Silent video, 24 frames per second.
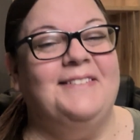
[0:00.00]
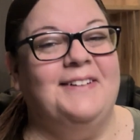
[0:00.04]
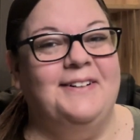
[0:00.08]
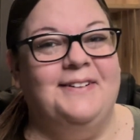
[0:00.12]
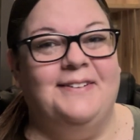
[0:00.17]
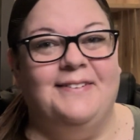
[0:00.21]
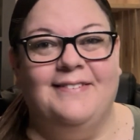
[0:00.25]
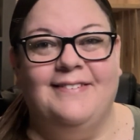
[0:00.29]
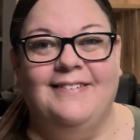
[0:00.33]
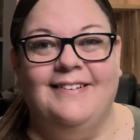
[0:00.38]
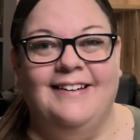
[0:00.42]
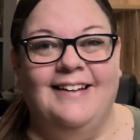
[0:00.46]

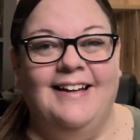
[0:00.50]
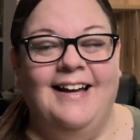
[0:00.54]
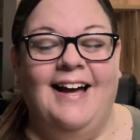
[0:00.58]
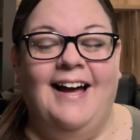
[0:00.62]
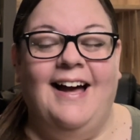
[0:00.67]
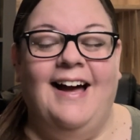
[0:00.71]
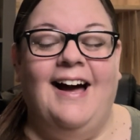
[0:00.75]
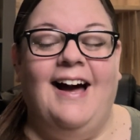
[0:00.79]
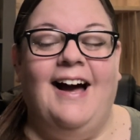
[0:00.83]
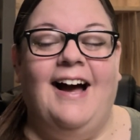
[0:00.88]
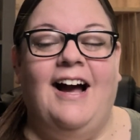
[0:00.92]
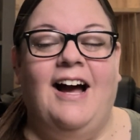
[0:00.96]
know.
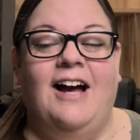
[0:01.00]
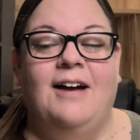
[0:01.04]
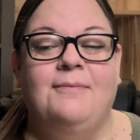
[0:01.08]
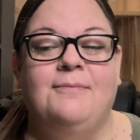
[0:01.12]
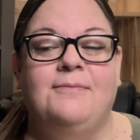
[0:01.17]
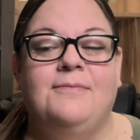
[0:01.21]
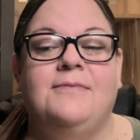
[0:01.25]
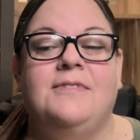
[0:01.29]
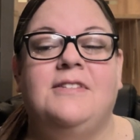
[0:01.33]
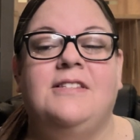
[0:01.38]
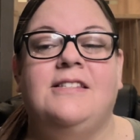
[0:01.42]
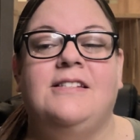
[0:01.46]

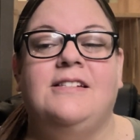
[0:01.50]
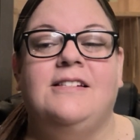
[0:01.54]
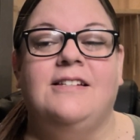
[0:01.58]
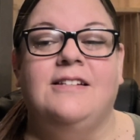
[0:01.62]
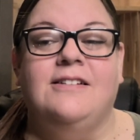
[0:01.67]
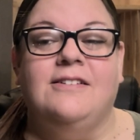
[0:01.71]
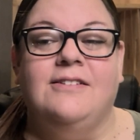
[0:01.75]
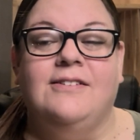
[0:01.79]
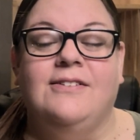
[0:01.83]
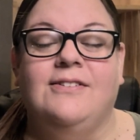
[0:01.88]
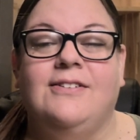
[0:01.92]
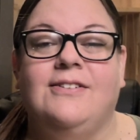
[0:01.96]
I'm
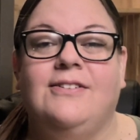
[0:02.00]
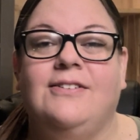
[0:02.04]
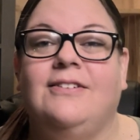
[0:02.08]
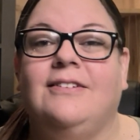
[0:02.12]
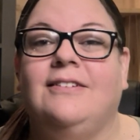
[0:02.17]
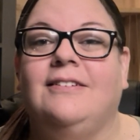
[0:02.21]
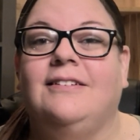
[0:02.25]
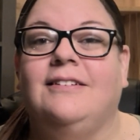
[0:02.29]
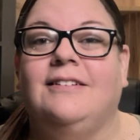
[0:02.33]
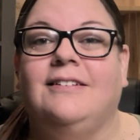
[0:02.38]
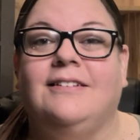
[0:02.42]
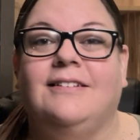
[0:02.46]

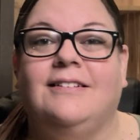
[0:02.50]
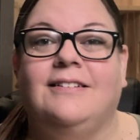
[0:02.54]
still,